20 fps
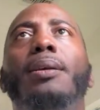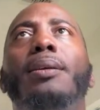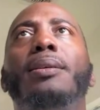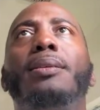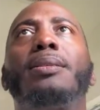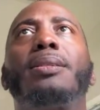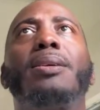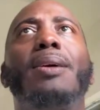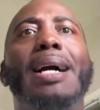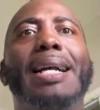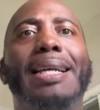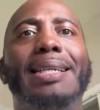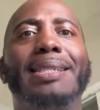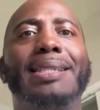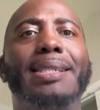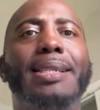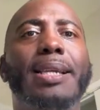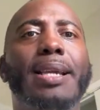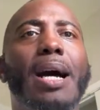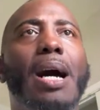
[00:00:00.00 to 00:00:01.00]
So I can
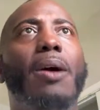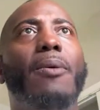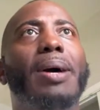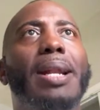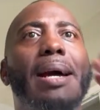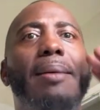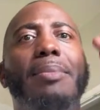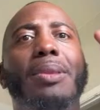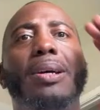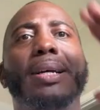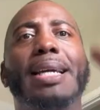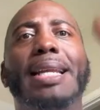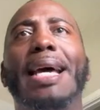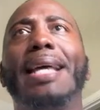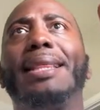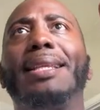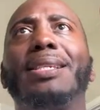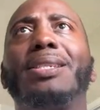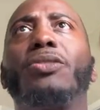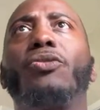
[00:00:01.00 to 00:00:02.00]
see y'all when I'm looking
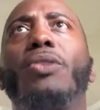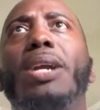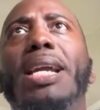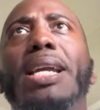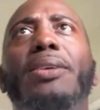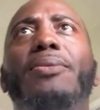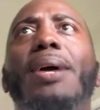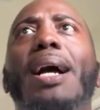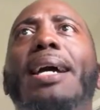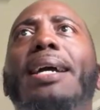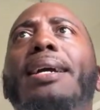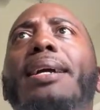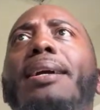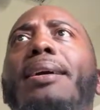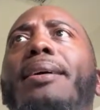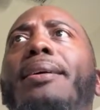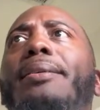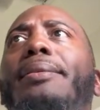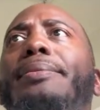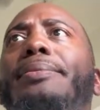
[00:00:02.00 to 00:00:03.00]
at the screen right
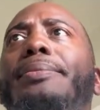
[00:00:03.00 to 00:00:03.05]
here.